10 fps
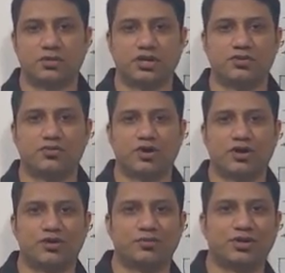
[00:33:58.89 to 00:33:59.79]
You'd want
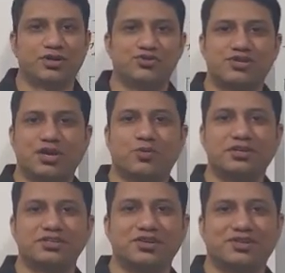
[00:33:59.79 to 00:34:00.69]
it to be Tuesday,
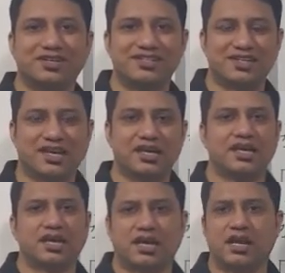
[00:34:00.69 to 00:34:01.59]
Wednesday, or Thursday,
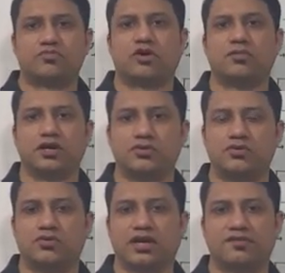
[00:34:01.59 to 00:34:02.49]
and I'll probably do a